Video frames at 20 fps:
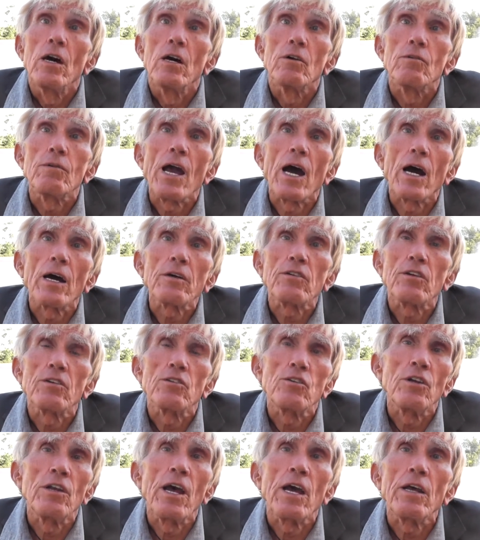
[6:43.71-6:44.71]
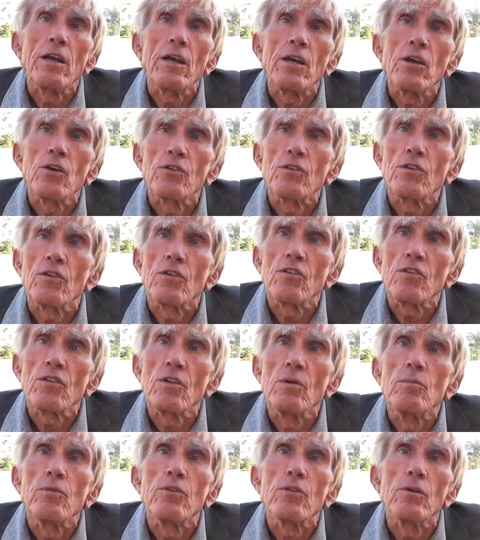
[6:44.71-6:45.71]
reoxygenating your
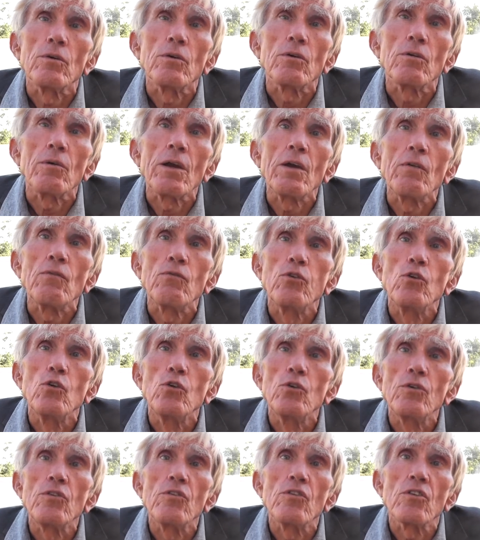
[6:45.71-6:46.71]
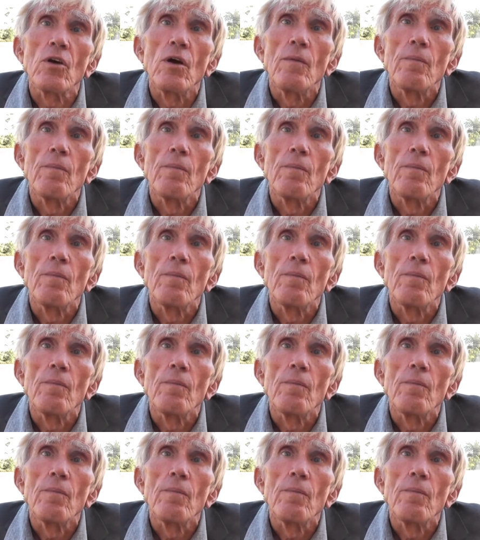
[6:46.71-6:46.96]
system through green foods,